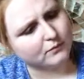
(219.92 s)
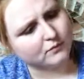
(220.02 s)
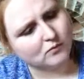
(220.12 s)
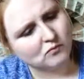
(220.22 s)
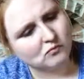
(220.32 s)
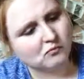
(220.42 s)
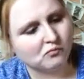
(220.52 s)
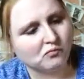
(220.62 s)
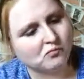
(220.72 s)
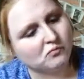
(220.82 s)

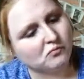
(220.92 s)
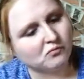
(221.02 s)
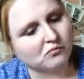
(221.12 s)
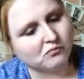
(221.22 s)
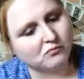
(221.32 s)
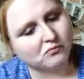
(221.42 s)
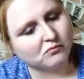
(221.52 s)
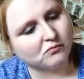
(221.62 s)
(silence)